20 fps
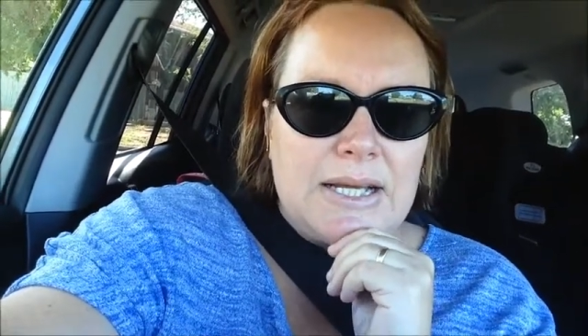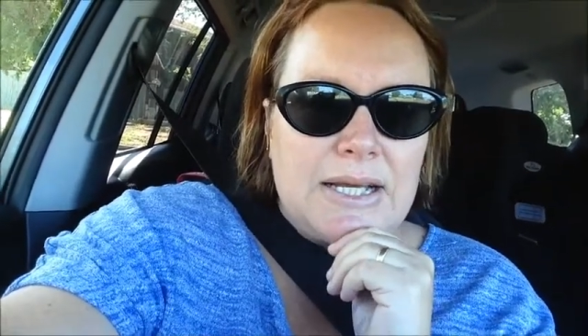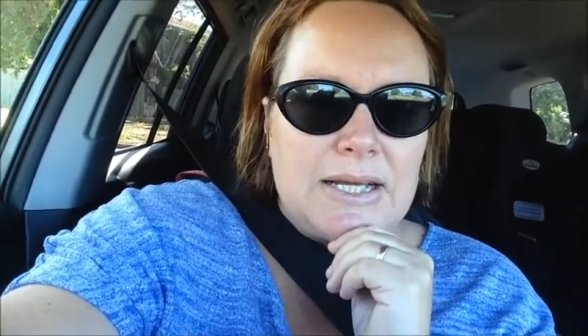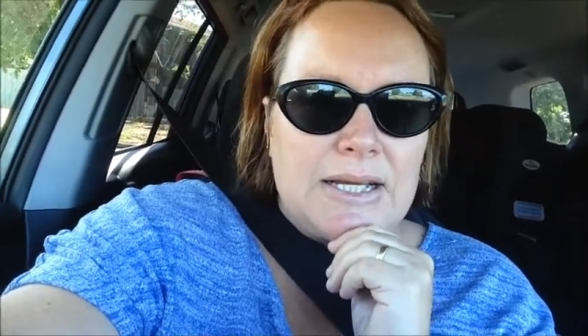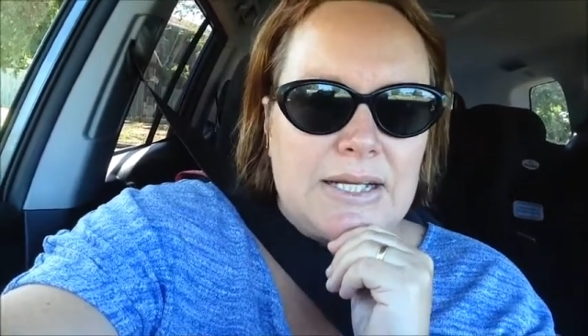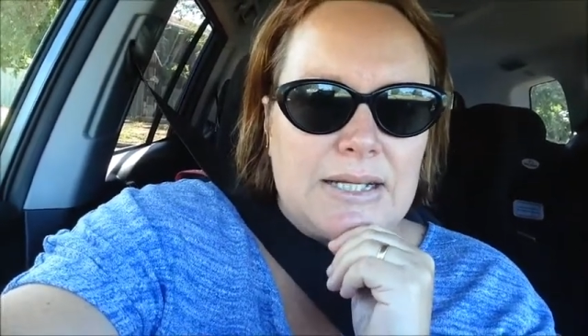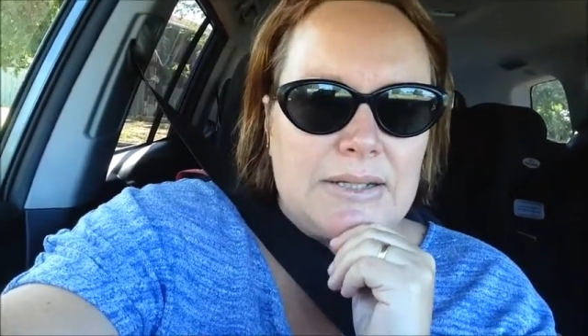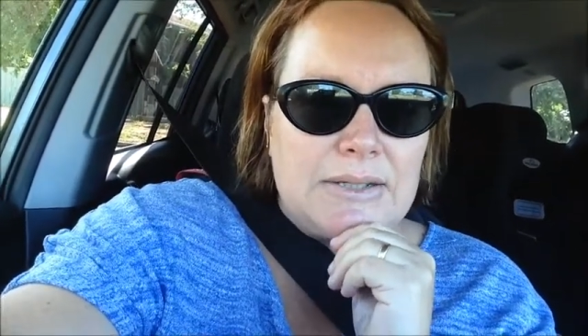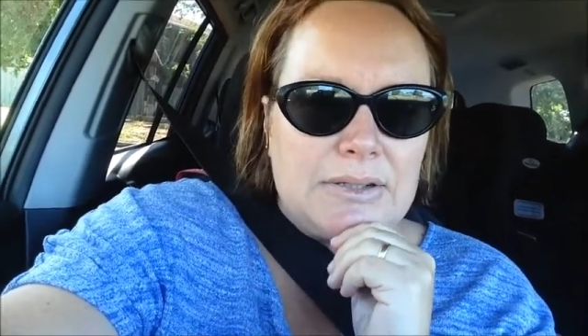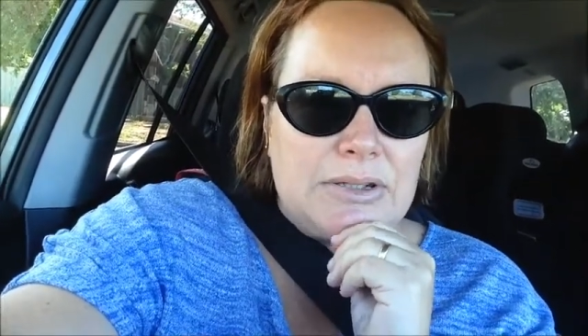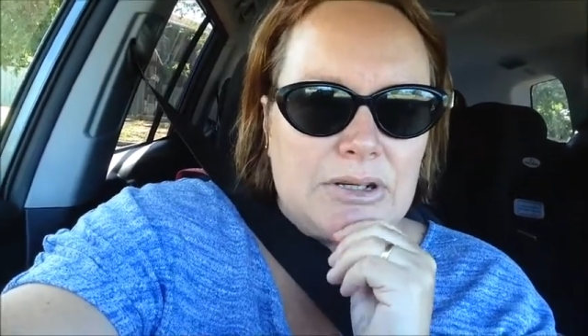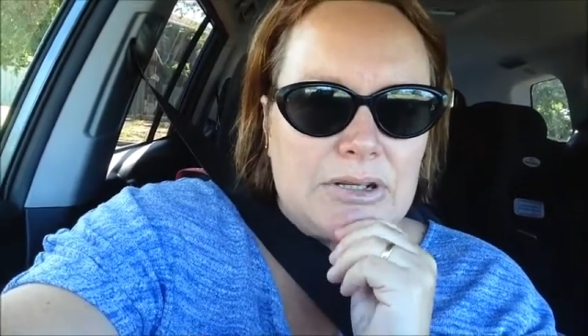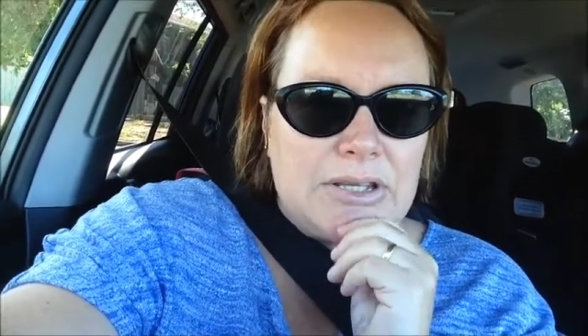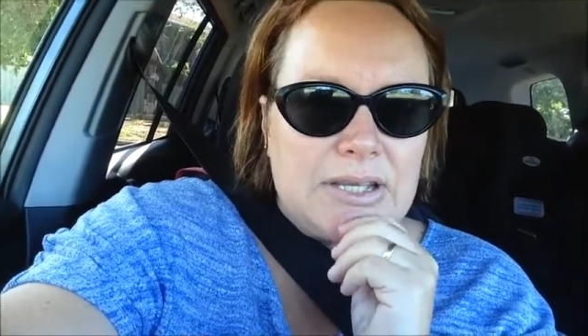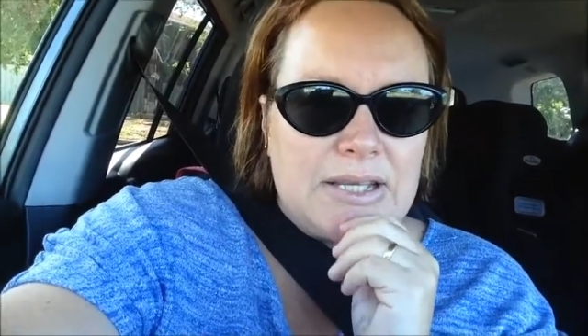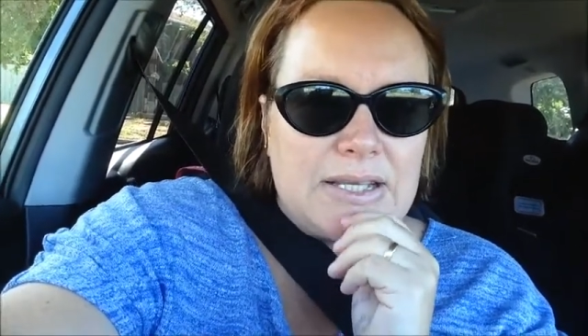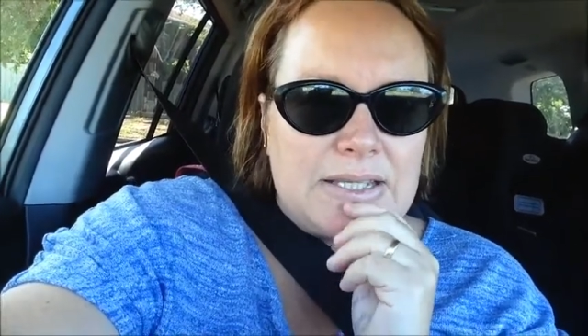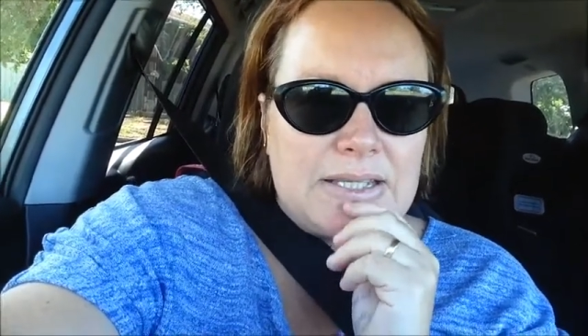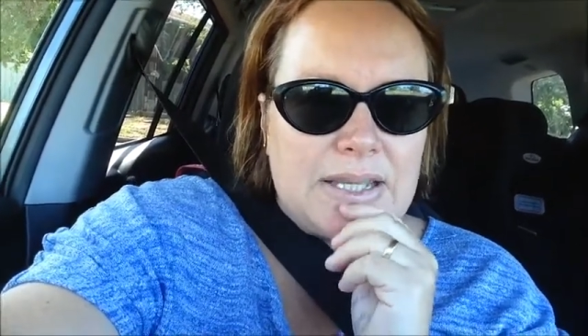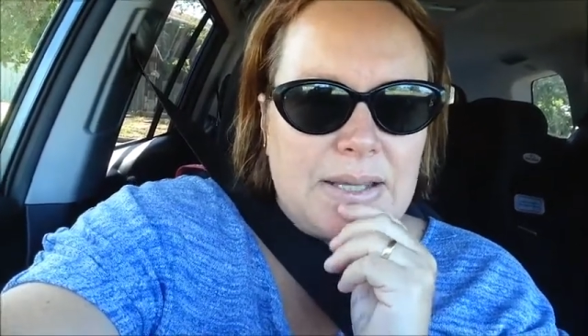uh, got
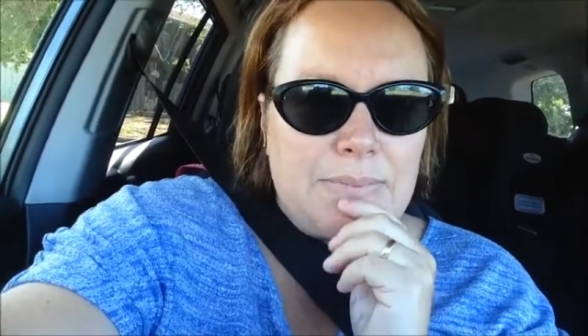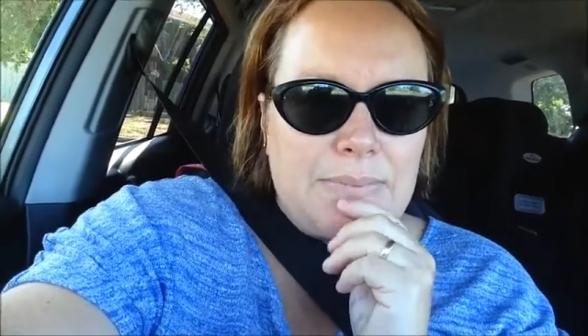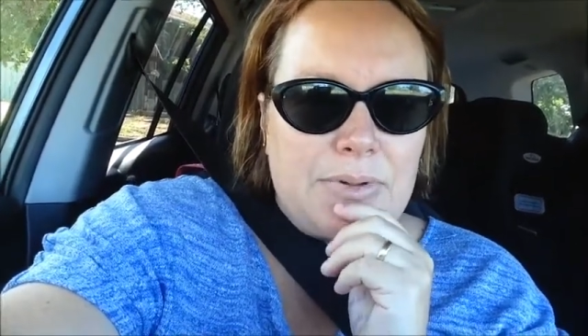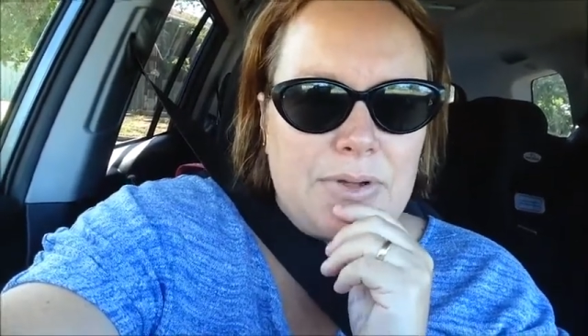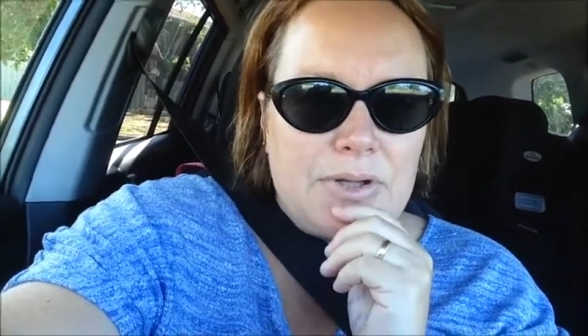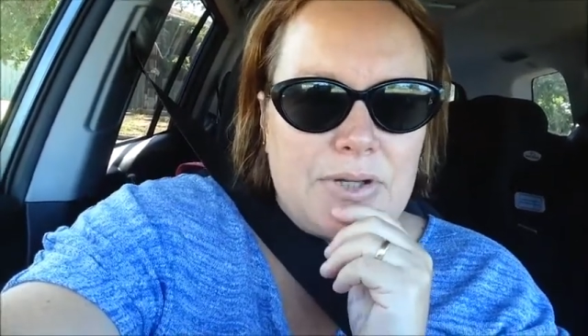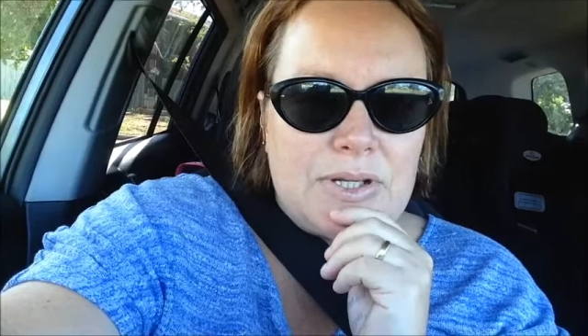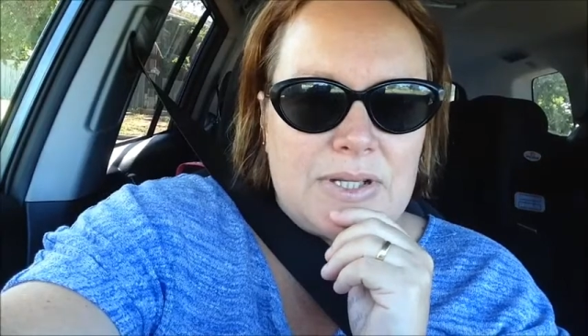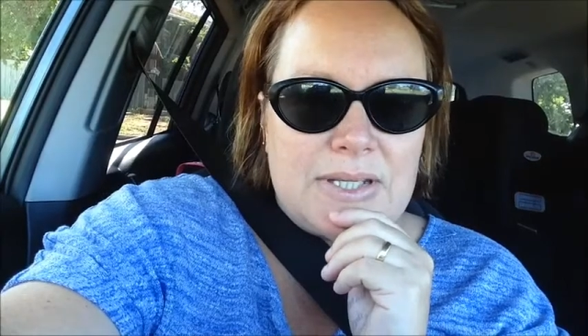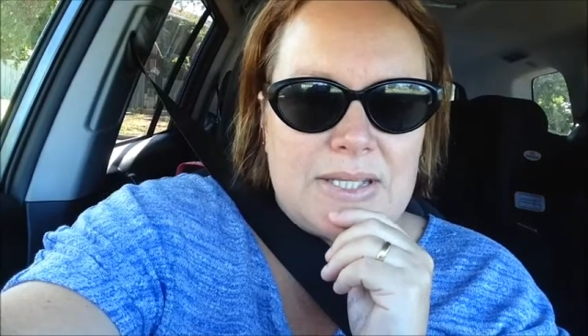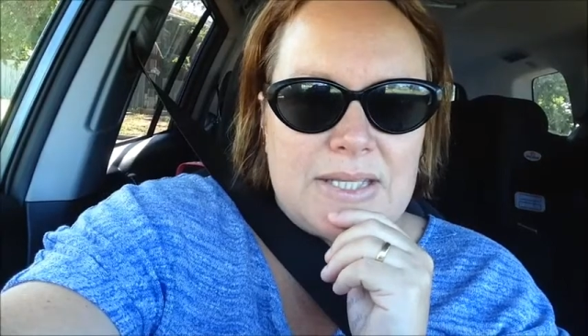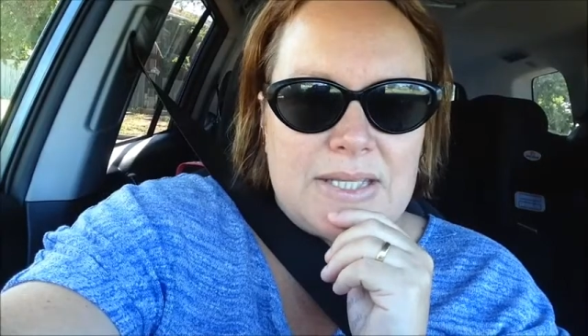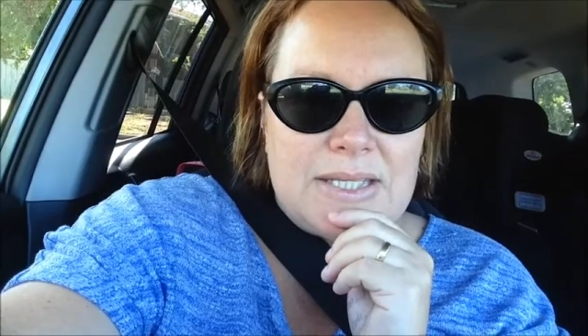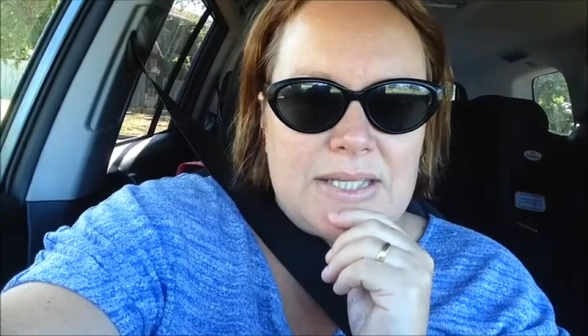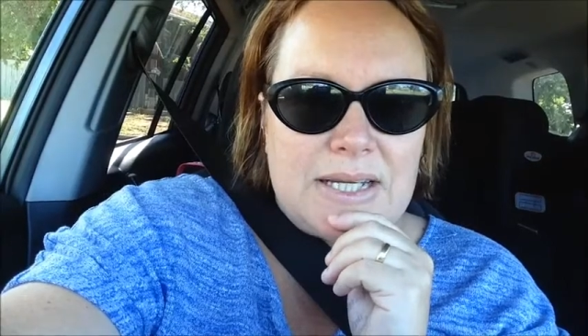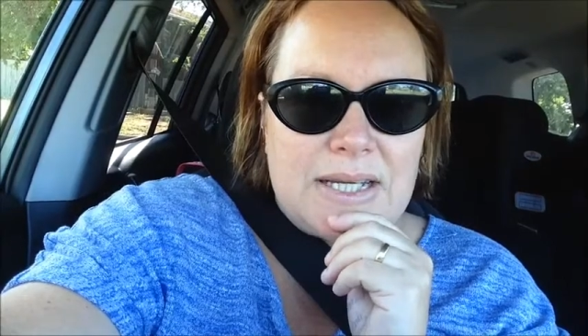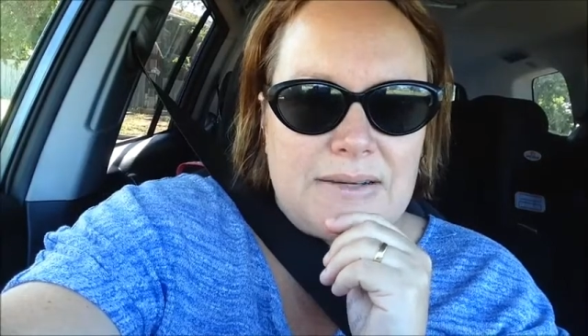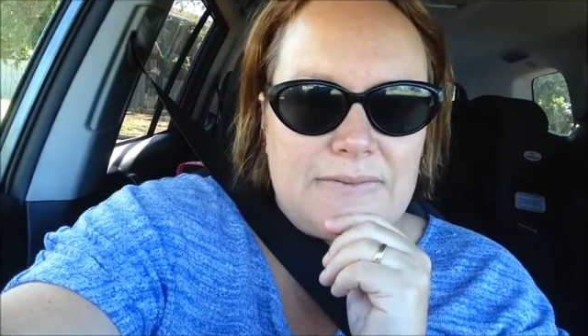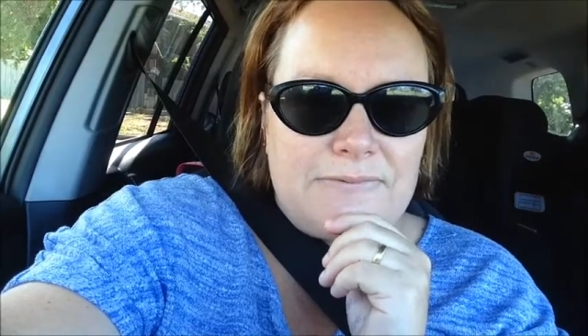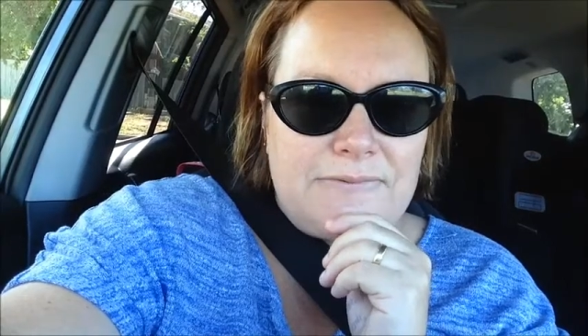his computer
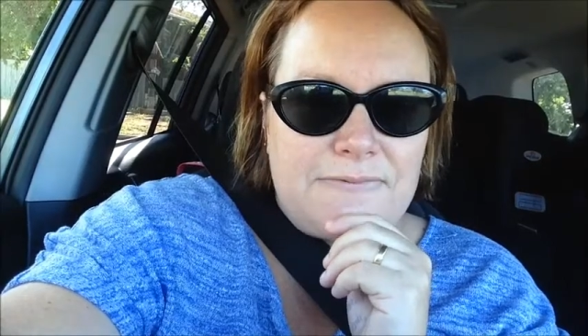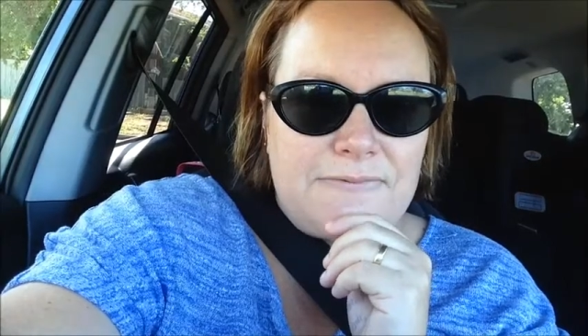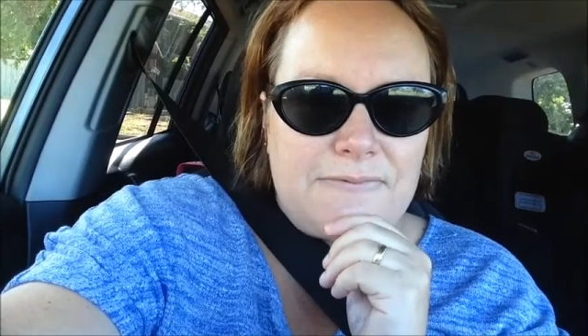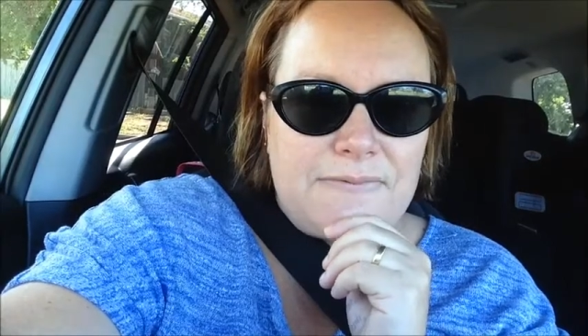stuff